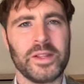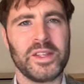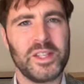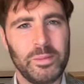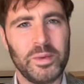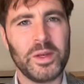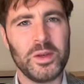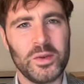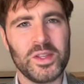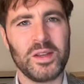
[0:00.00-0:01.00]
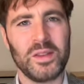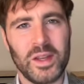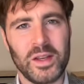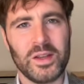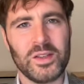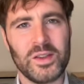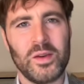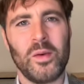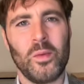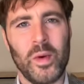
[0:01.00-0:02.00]
simply using these
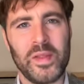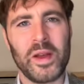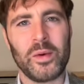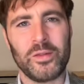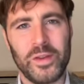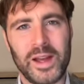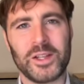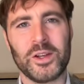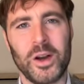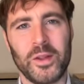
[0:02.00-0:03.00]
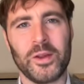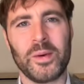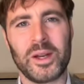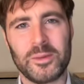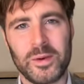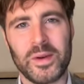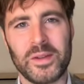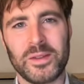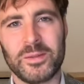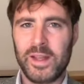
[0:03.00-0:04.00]
when they reflect on their
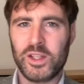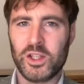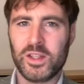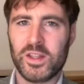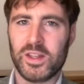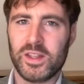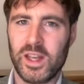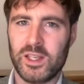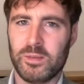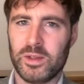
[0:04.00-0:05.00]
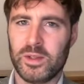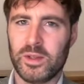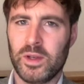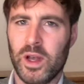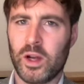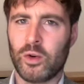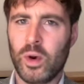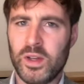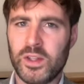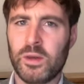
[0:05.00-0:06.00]
experience. That's just the assessment.
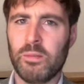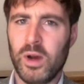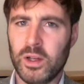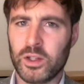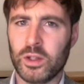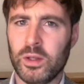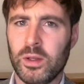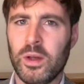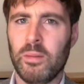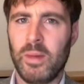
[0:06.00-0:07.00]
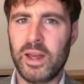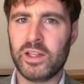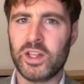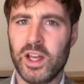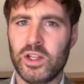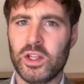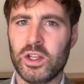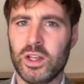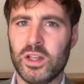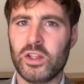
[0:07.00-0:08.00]
Across the module, my intention
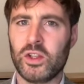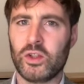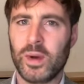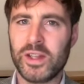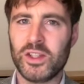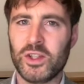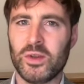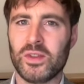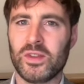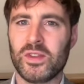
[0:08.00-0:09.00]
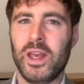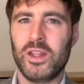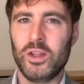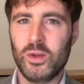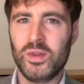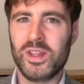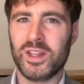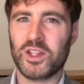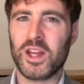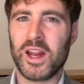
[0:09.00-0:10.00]
is to train students in using
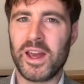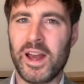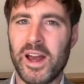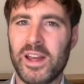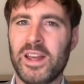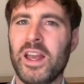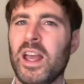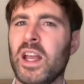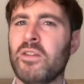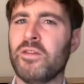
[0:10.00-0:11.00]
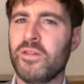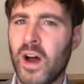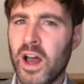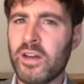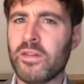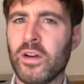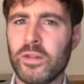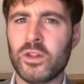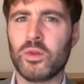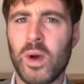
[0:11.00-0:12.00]
GenAI in 5 of
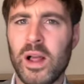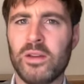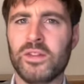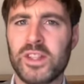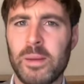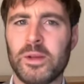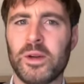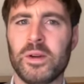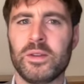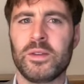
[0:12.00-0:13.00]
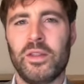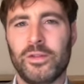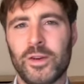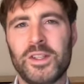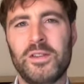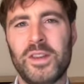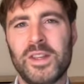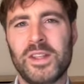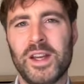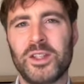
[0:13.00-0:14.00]
the 12 seminars. The first of these
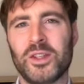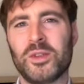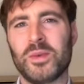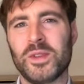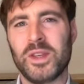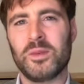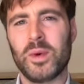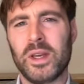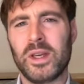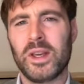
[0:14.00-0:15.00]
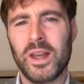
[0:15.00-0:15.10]
sessions was this week,